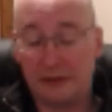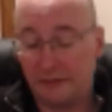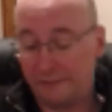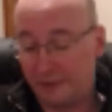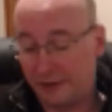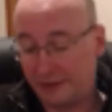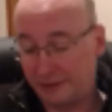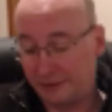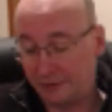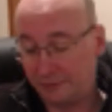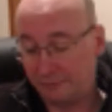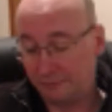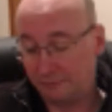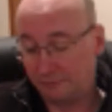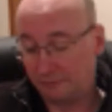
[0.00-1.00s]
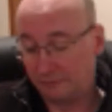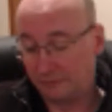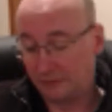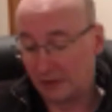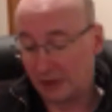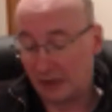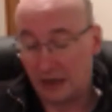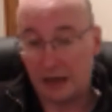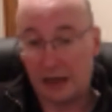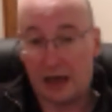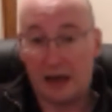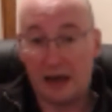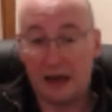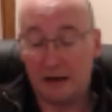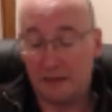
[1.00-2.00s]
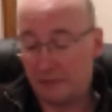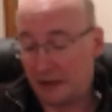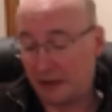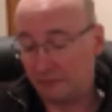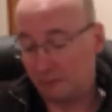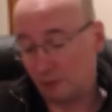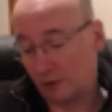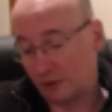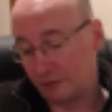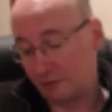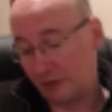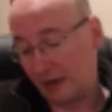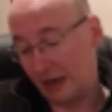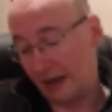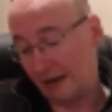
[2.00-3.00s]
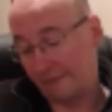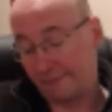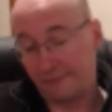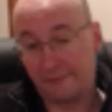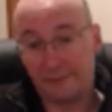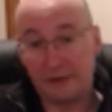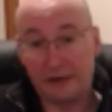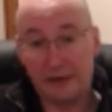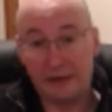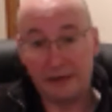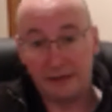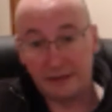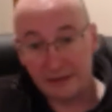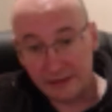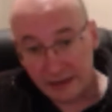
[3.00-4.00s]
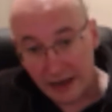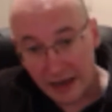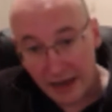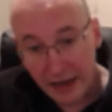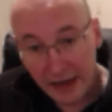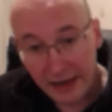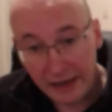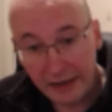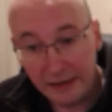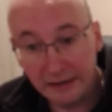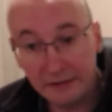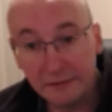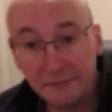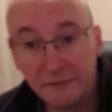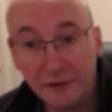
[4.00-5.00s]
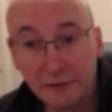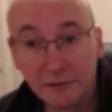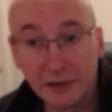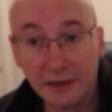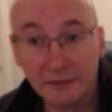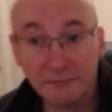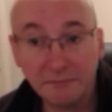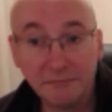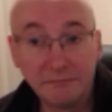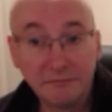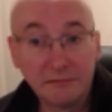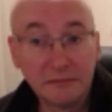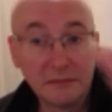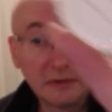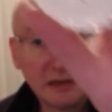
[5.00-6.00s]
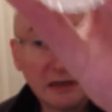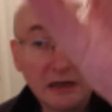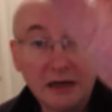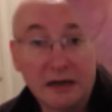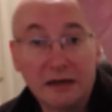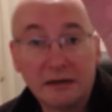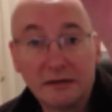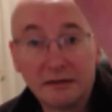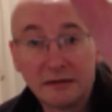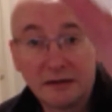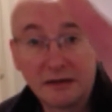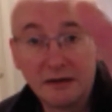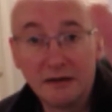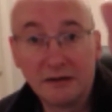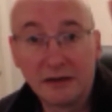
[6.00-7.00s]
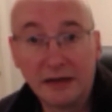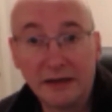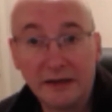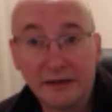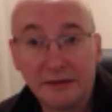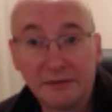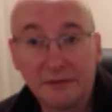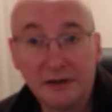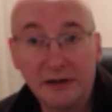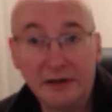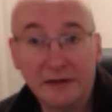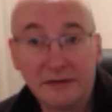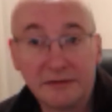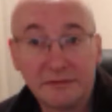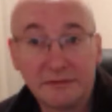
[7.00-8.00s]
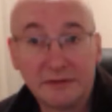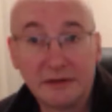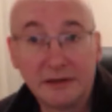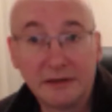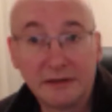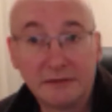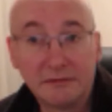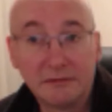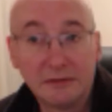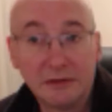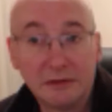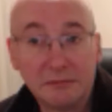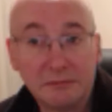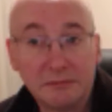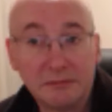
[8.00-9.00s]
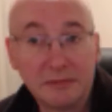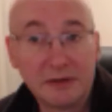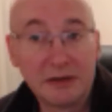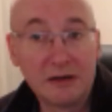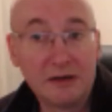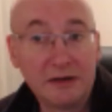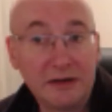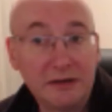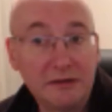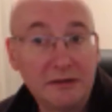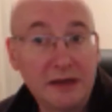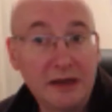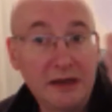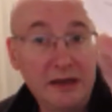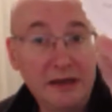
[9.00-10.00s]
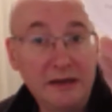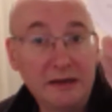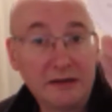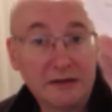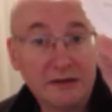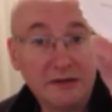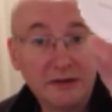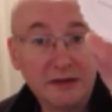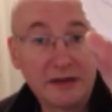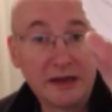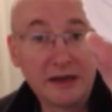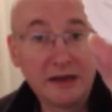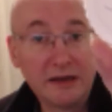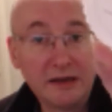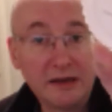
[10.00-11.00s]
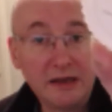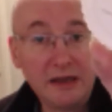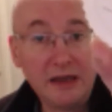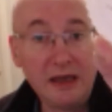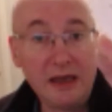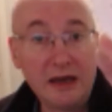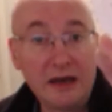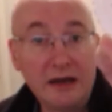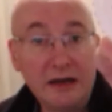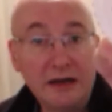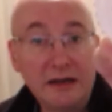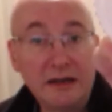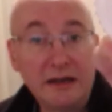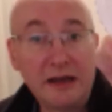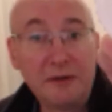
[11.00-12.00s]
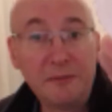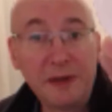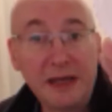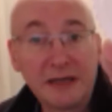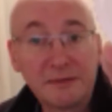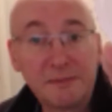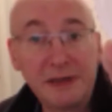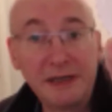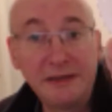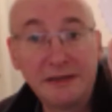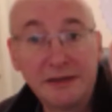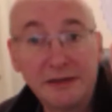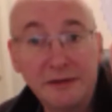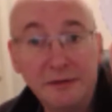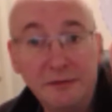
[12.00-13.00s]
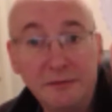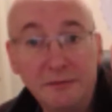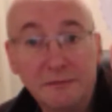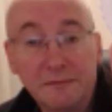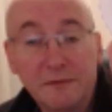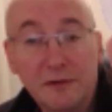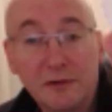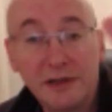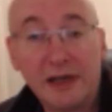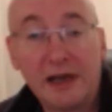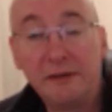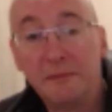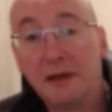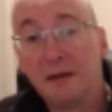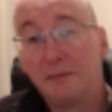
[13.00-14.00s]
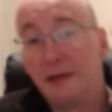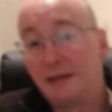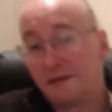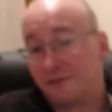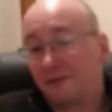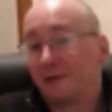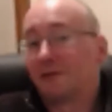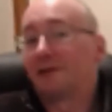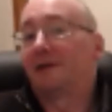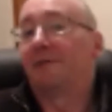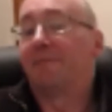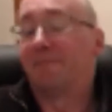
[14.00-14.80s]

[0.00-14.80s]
V2. And what do we have? It's a filter. Can't get this right. Right, got you there. Got you there. An LPS-P2 48mm filter.